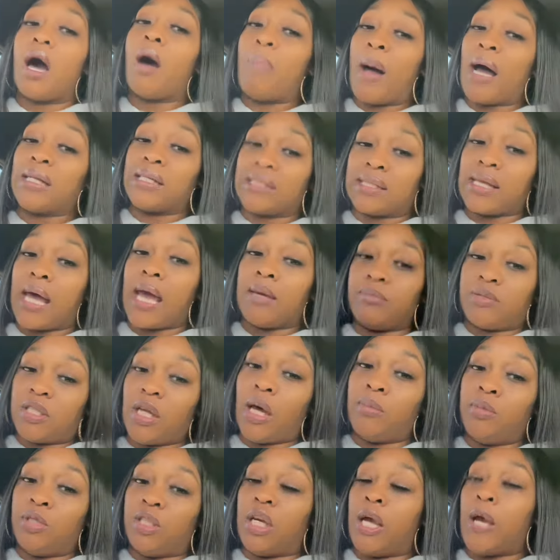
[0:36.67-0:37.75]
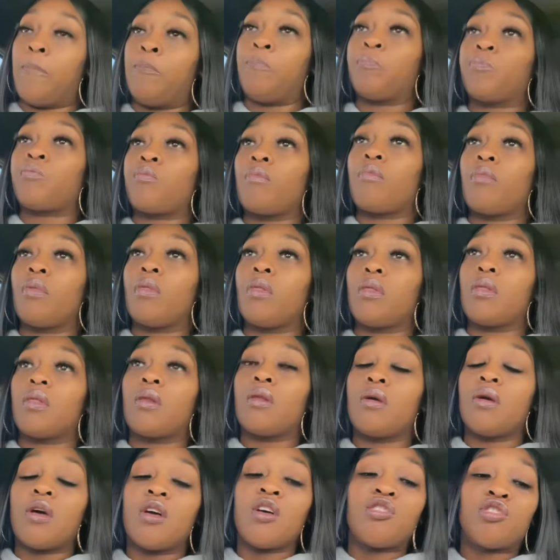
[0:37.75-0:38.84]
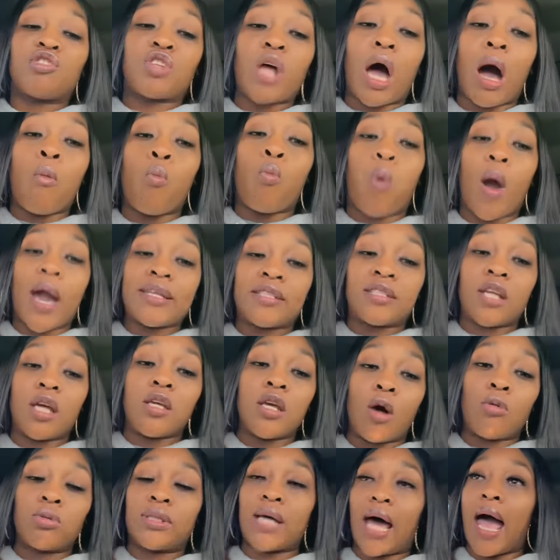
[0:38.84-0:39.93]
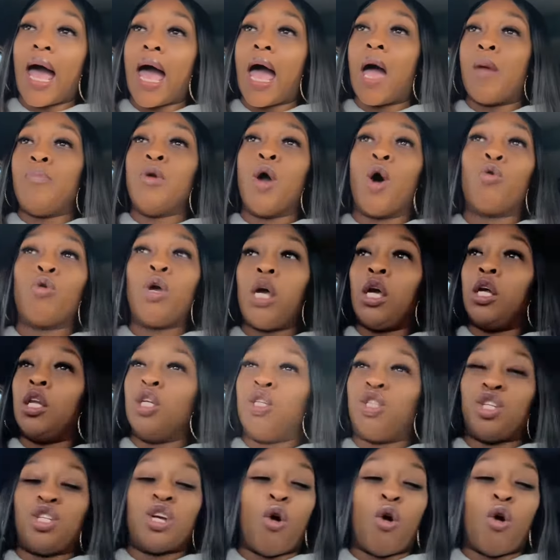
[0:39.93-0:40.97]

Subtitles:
about the same subject. Stop wasting your time, your energy,